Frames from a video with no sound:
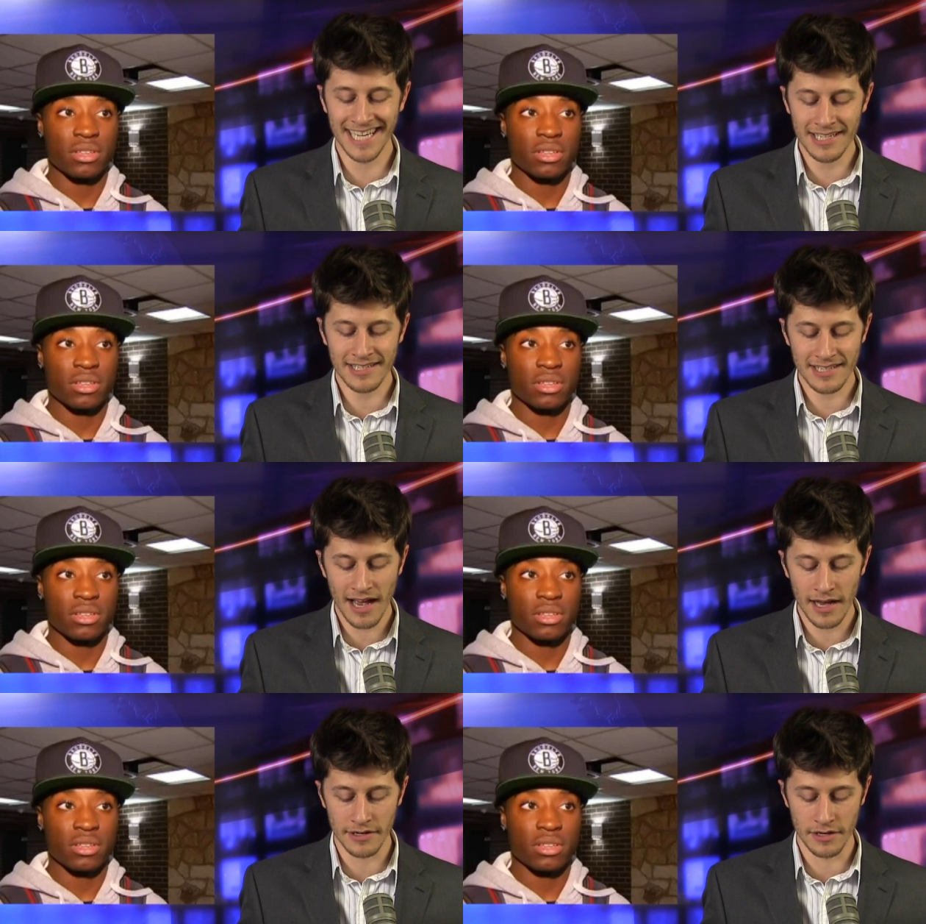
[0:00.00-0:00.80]

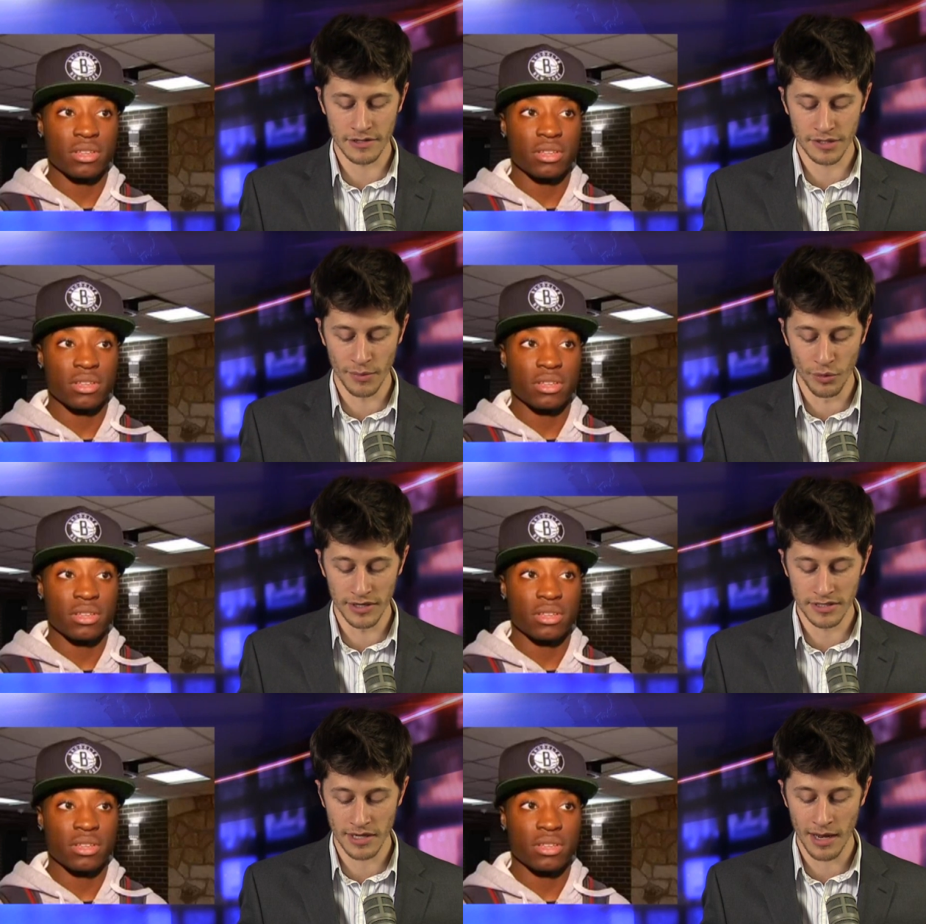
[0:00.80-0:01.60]
Speaker 1: inside a
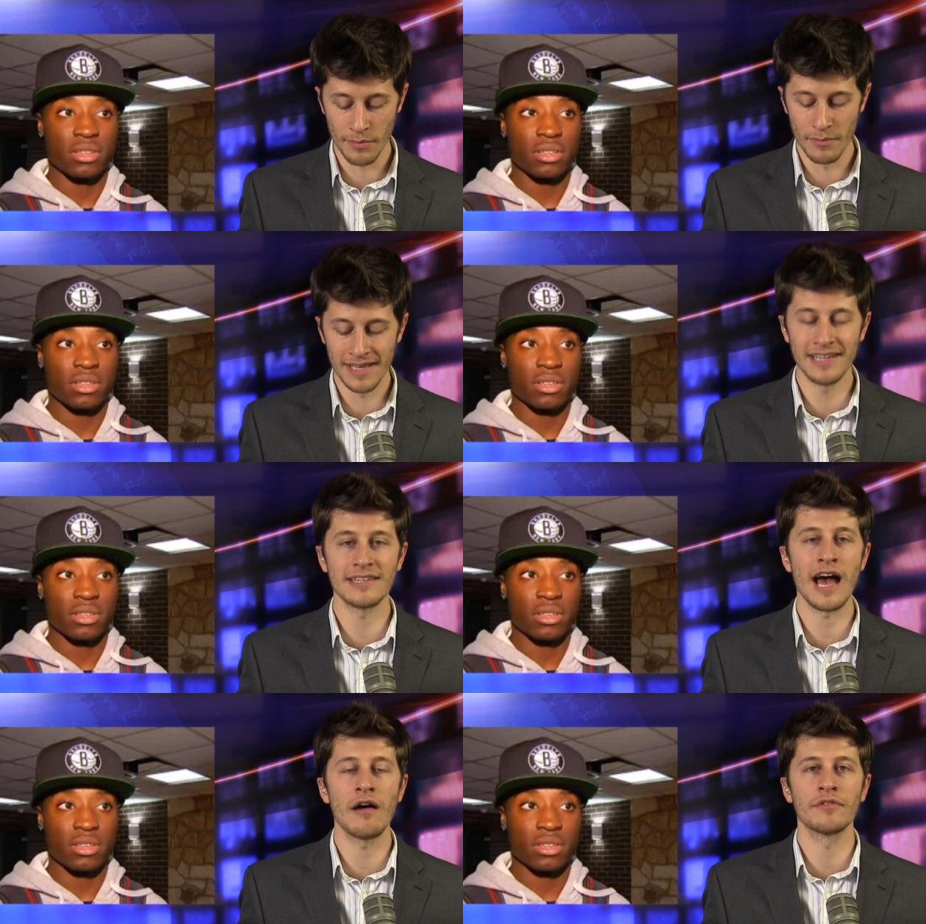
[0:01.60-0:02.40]
subway stop
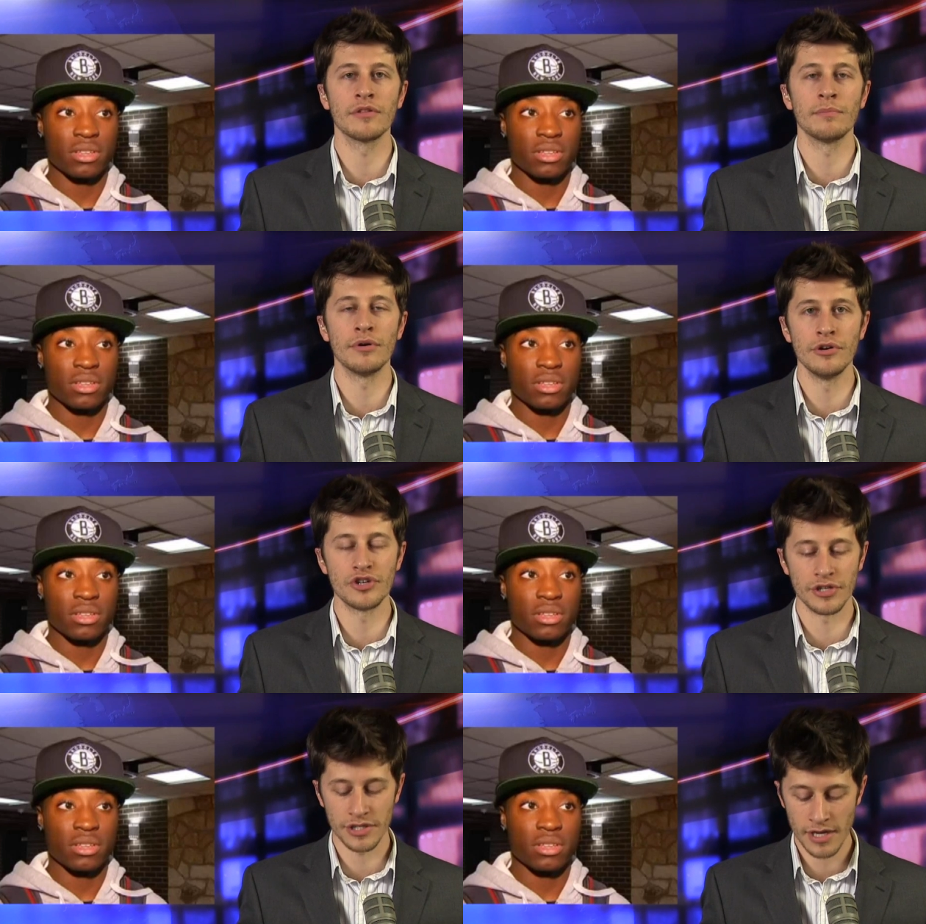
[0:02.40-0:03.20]
minutes after the
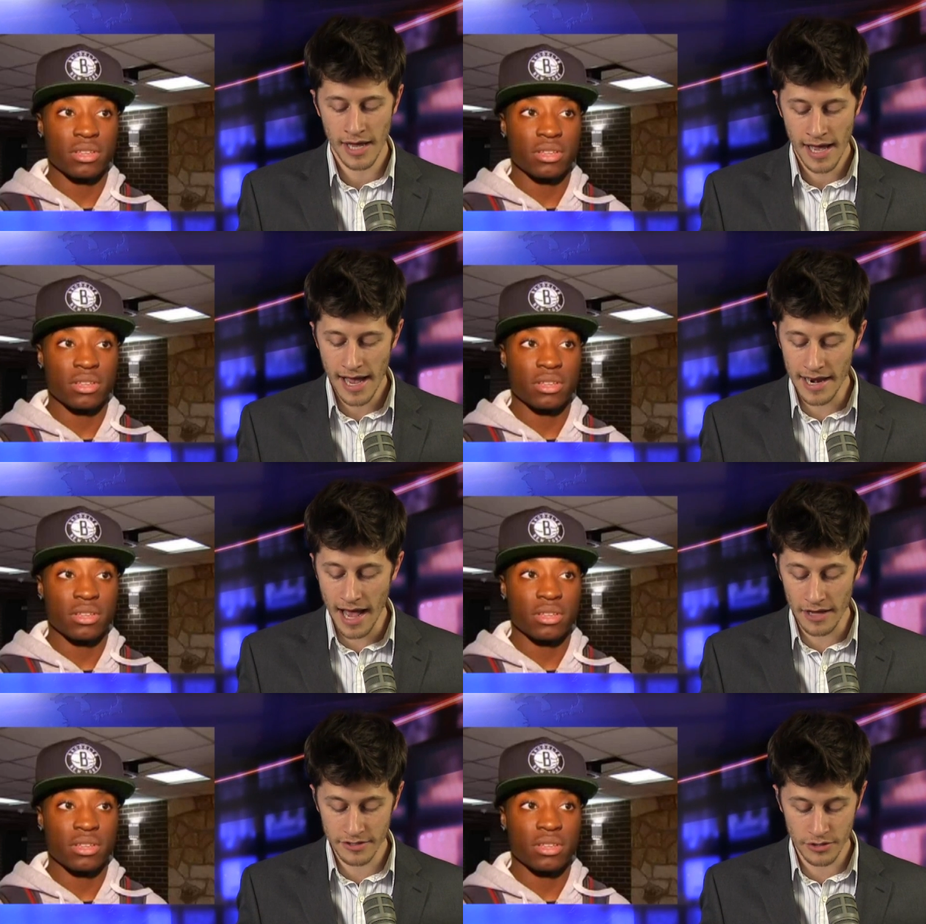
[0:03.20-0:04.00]
purchase and
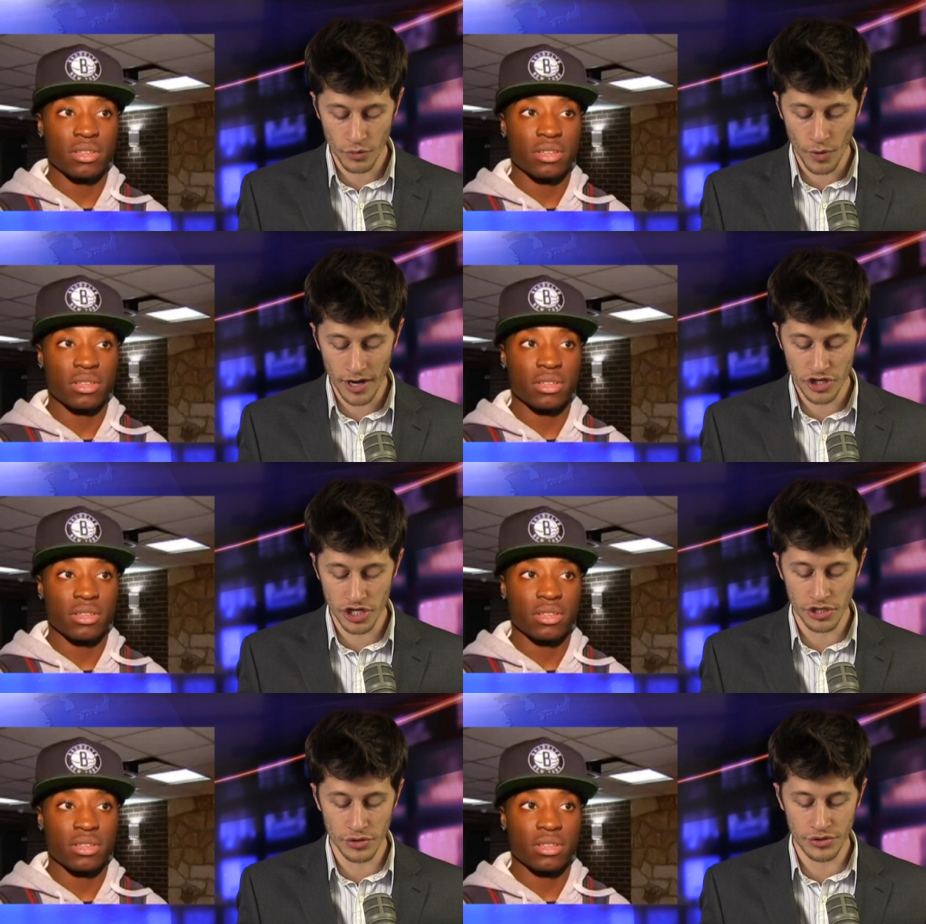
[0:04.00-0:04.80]
asked her why
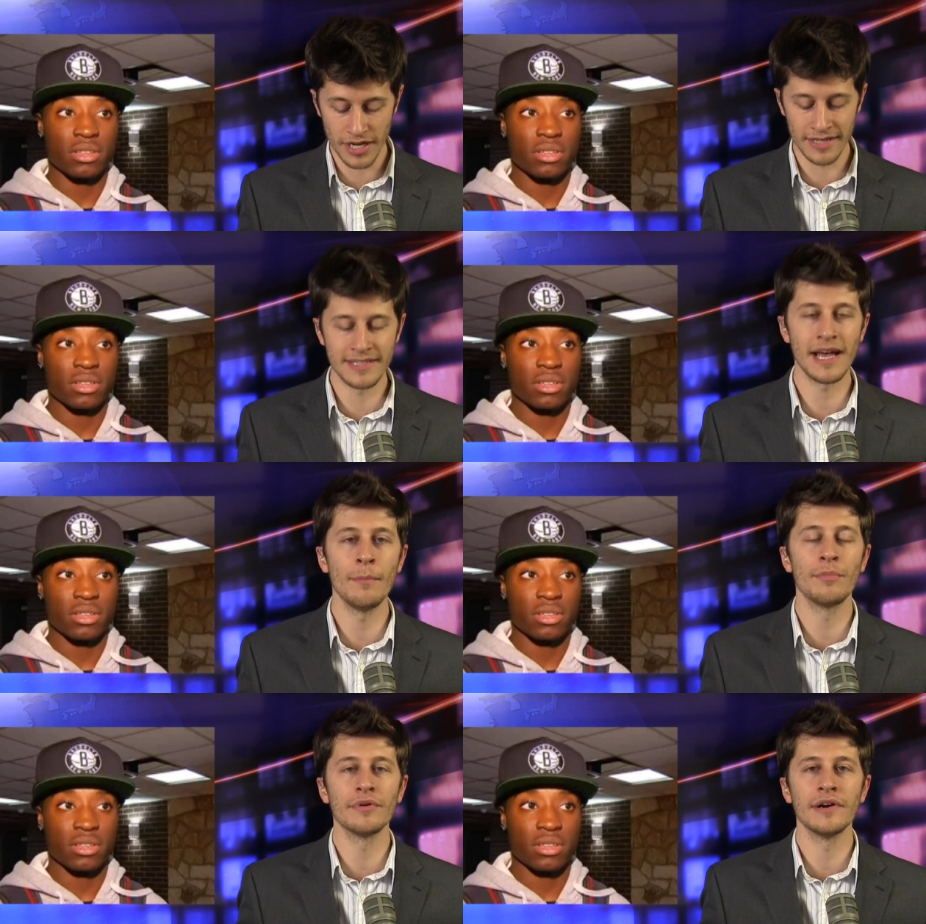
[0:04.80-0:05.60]
she used a
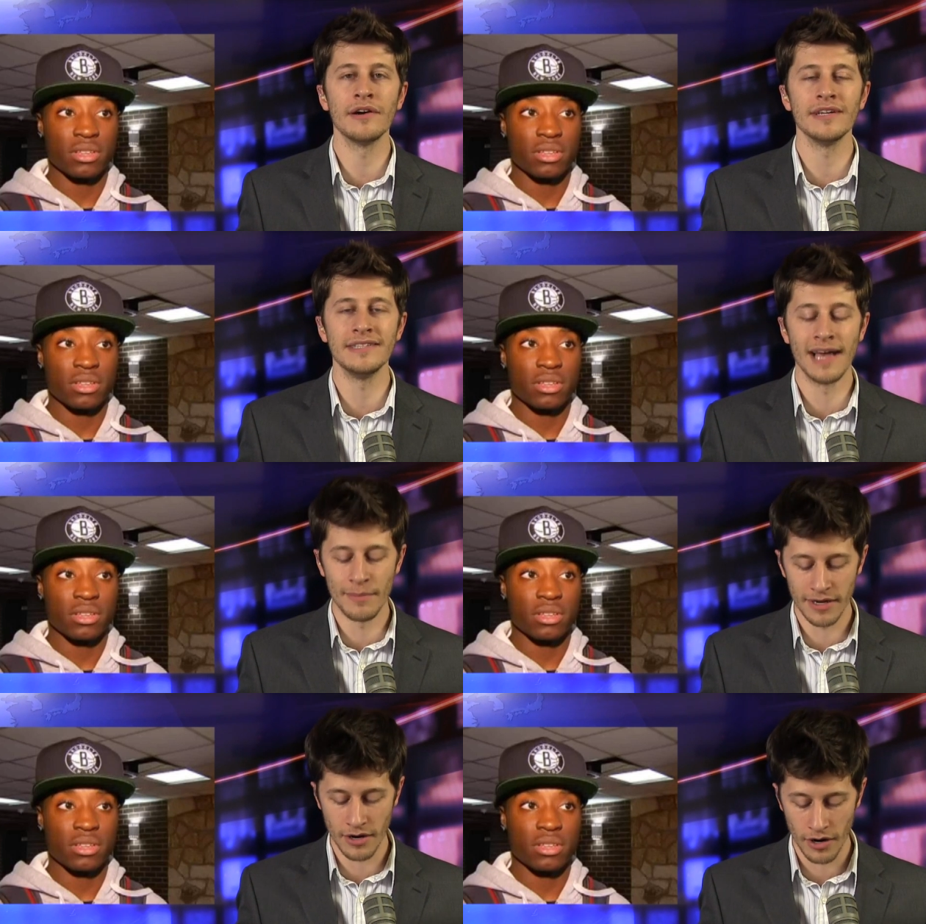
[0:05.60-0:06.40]
temporary
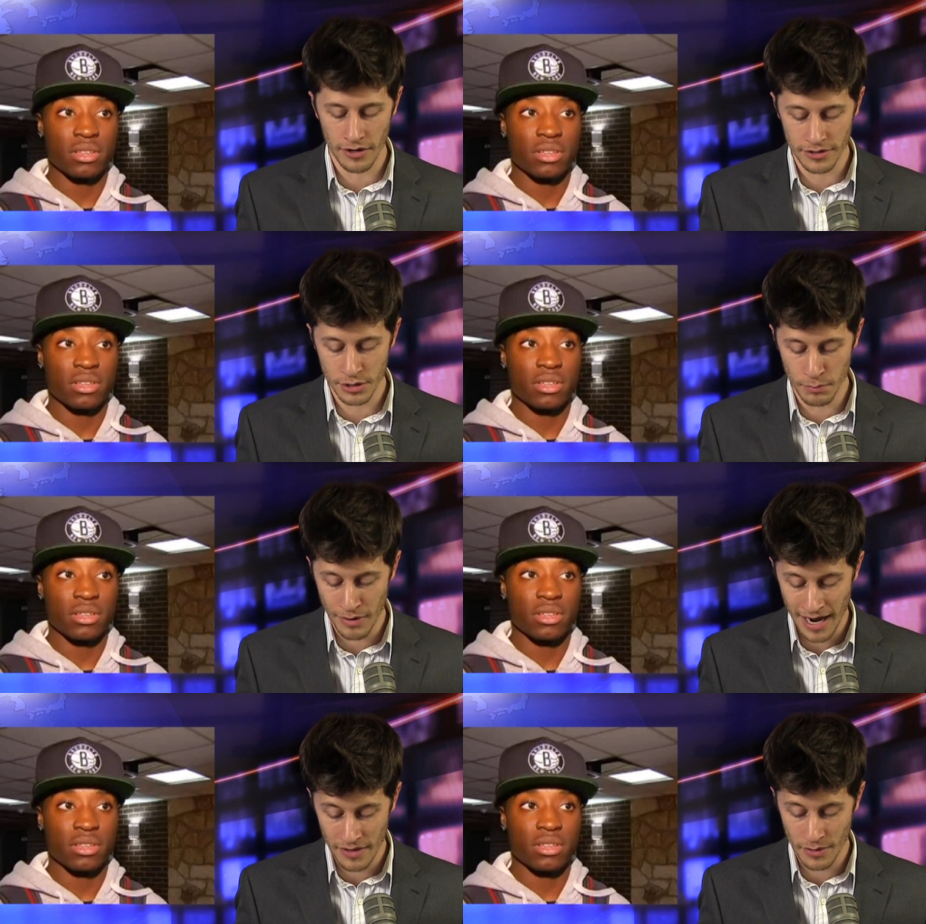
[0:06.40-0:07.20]
debit card to
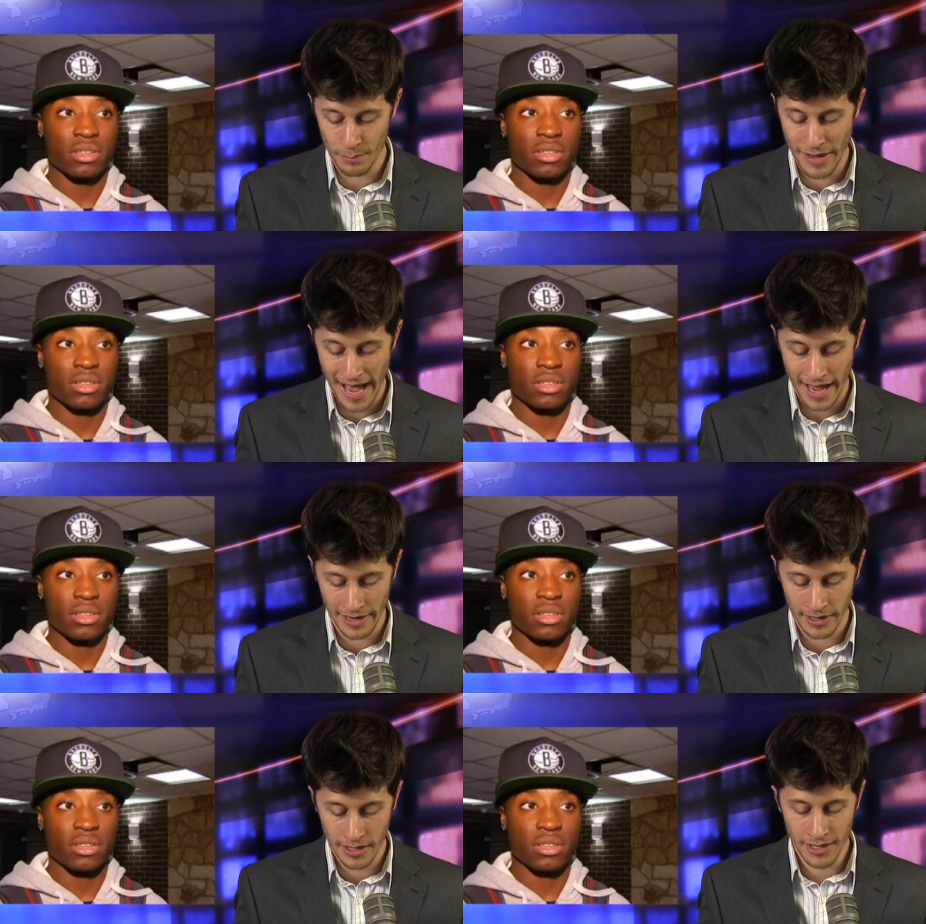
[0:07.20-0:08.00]
buy the
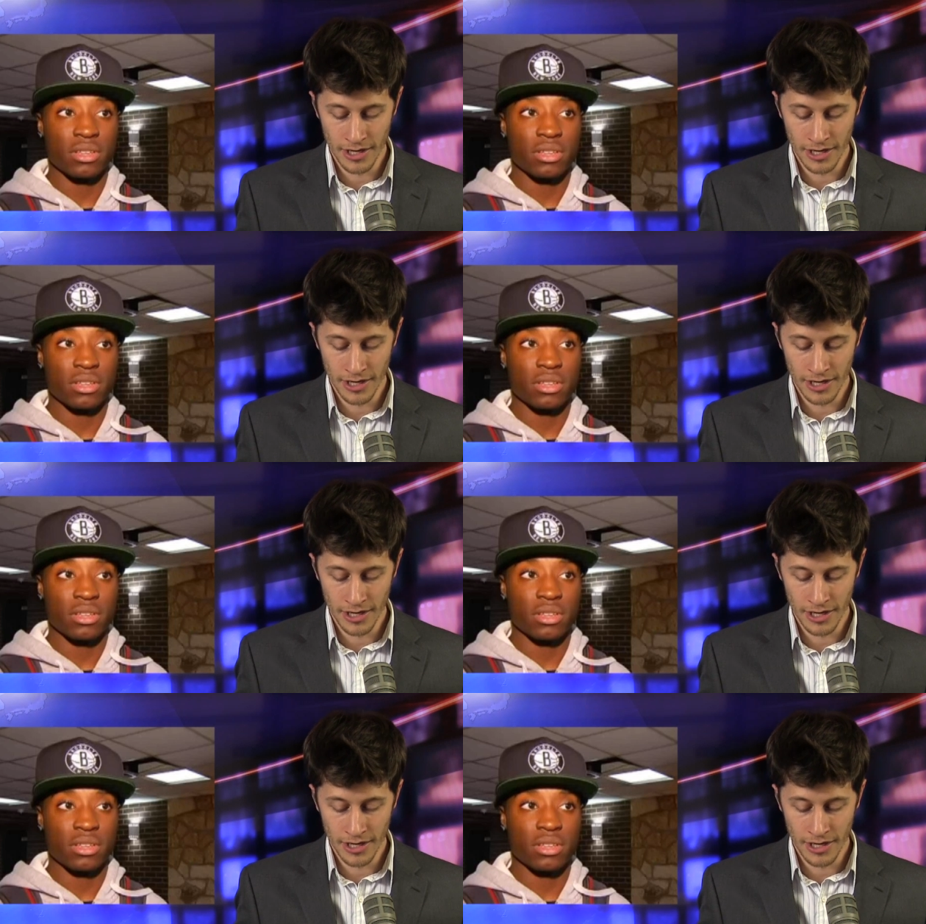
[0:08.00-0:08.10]
bag.